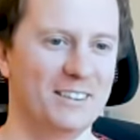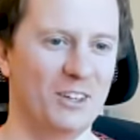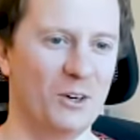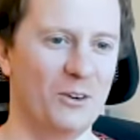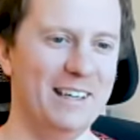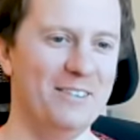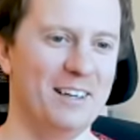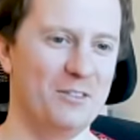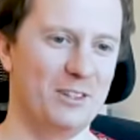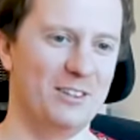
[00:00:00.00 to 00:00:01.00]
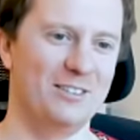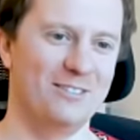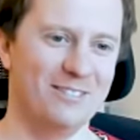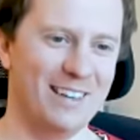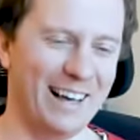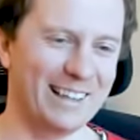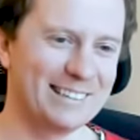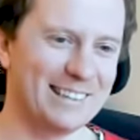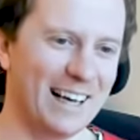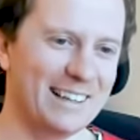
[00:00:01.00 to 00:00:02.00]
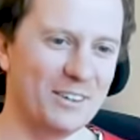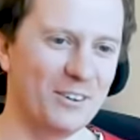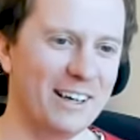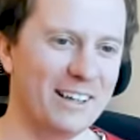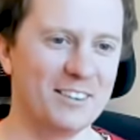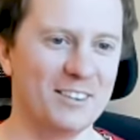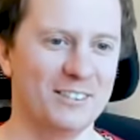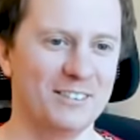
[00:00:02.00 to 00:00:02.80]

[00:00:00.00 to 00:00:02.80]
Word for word: you know even if it's exactly right